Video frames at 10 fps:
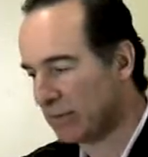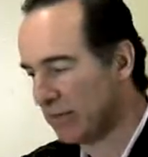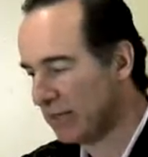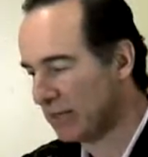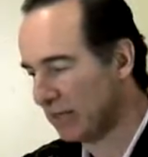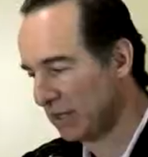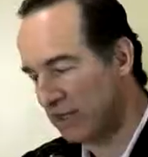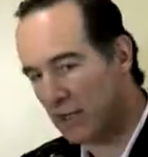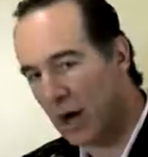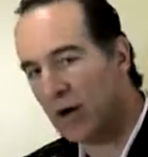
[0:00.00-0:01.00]
It's
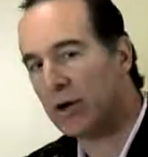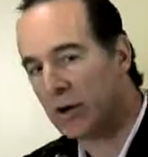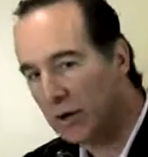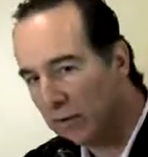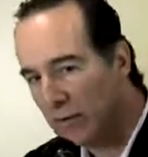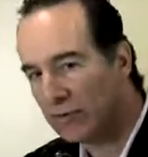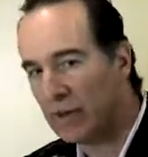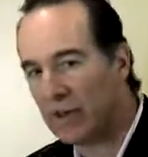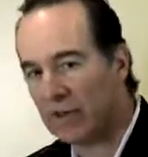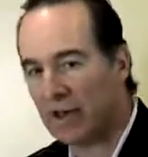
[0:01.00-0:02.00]
basically the
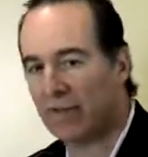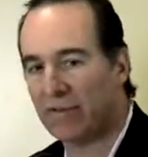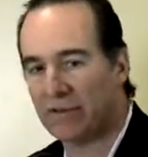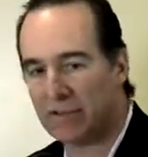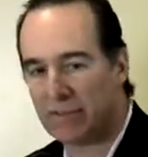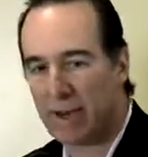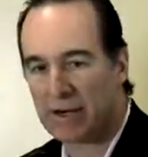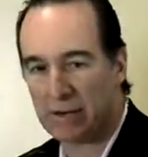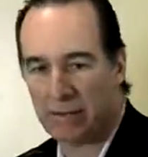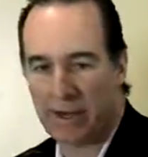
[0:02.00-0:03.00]
unused television
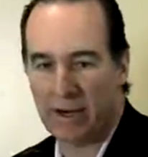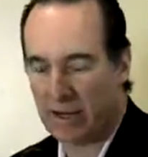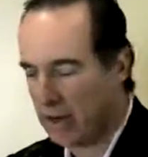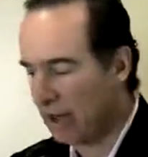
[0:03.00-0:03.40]
spectrum in